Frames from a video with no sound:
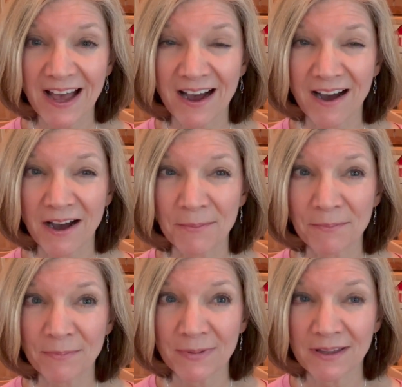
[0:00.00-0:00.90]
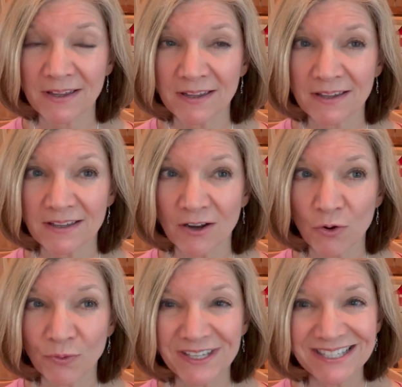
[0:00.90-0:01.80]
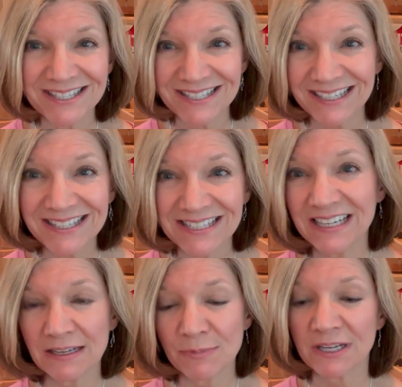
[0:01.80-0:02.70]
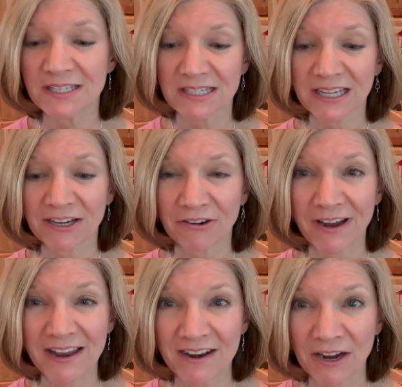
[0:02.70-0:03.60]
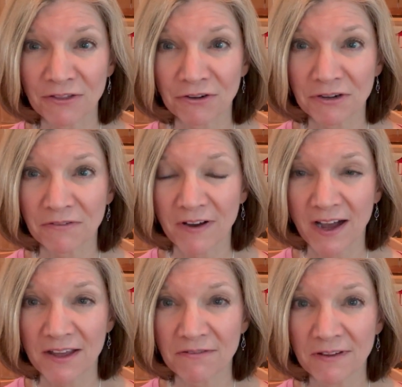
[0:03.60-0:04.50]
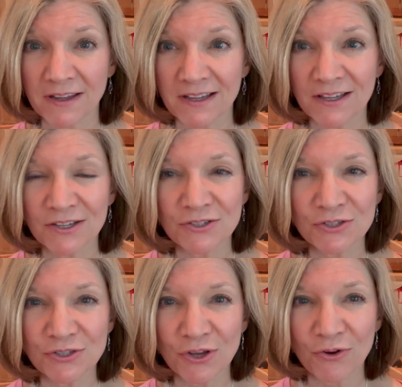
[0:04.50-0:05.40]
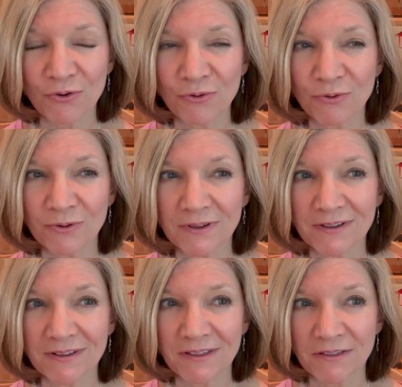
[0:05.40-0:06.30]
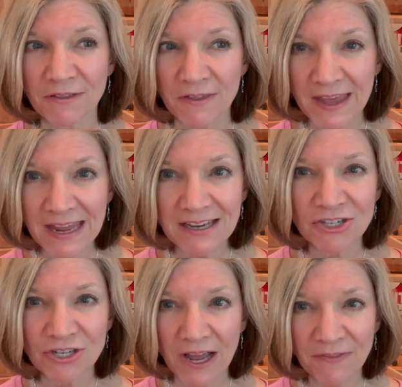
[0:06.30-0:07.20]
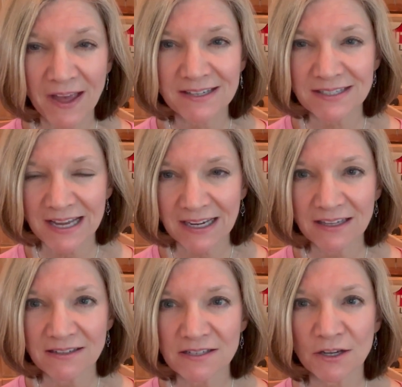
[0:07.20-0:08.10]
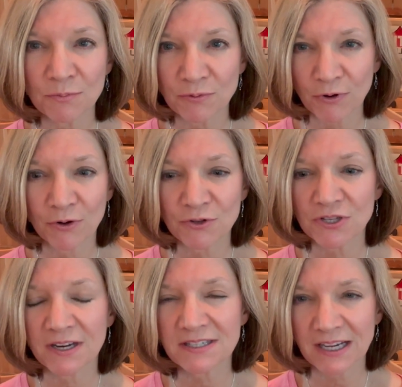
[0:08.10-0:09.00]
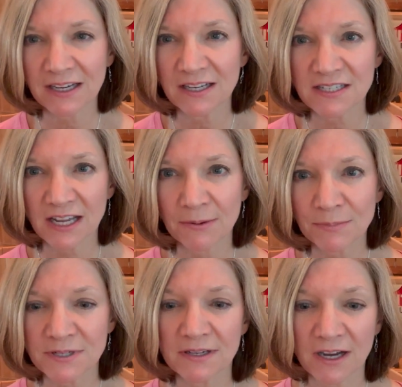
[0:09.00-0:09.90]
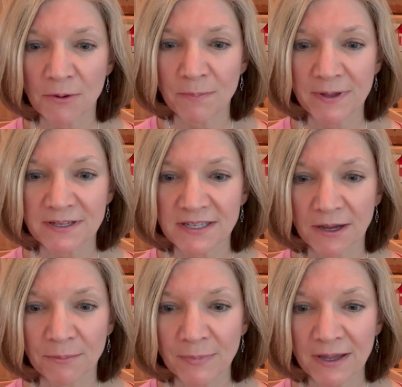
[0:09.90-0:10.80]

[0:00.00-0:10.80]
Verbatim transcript: um, only 16 minutes later at 935. So they shot that second approach, that second attempt up at um,